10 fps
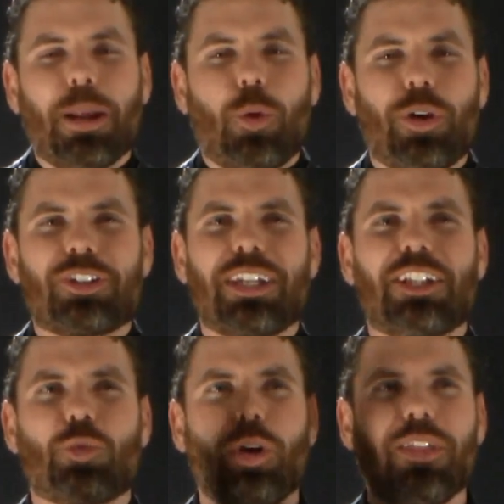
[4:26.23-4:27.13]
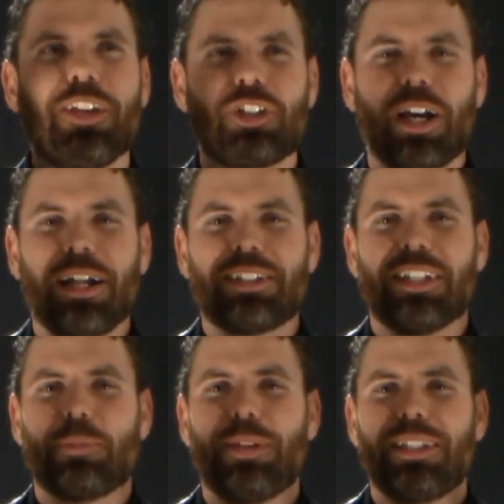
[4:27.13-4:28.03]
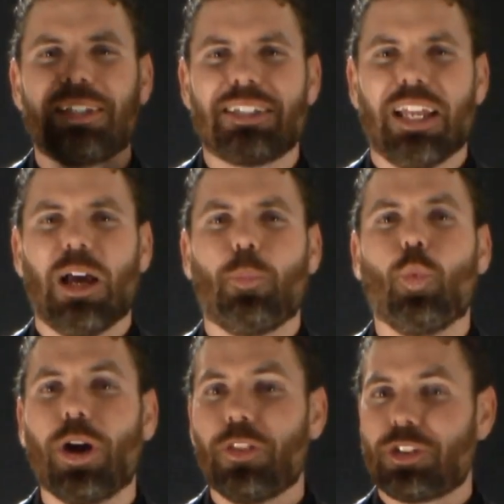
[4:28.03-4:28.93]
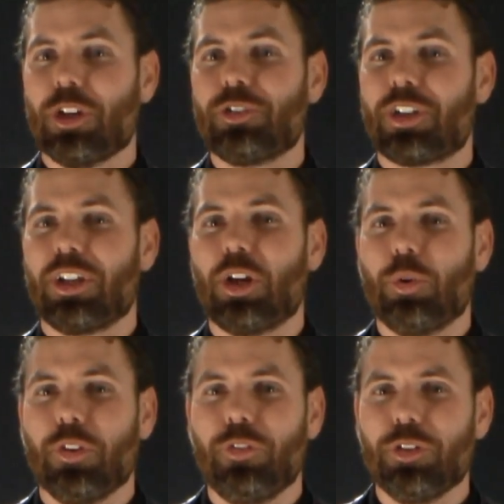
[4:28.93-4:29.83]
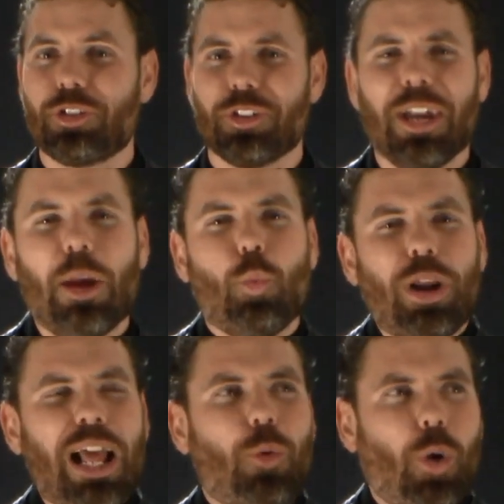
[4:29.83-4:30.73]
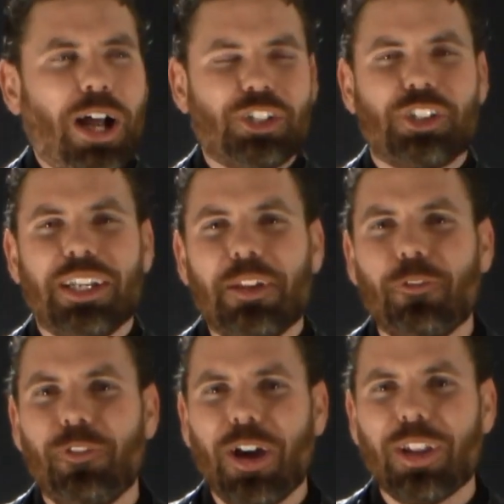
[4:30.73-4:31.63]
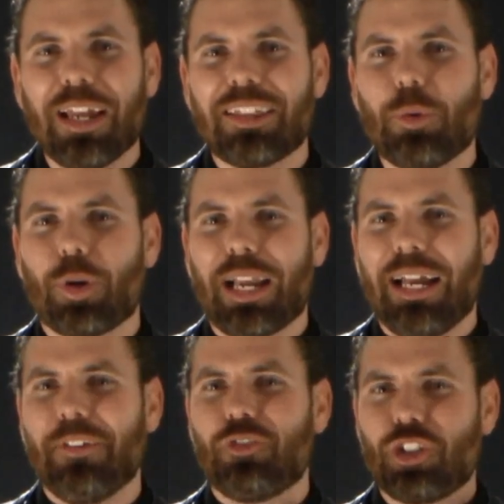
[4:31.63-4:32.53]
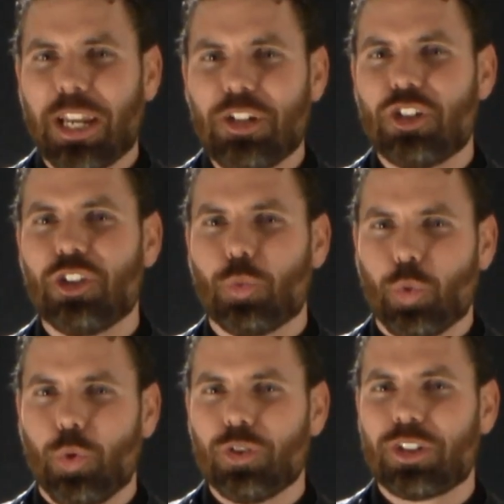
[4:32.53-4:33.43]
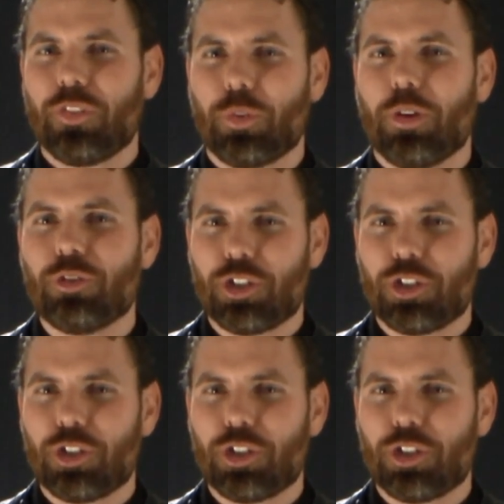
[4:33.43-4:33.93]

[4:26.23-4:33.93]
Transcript: but I will say it's one of these shots that's meant to set up where the show's going to go in the future. And when I watched it, it felt like they were kind of changing the rules of their own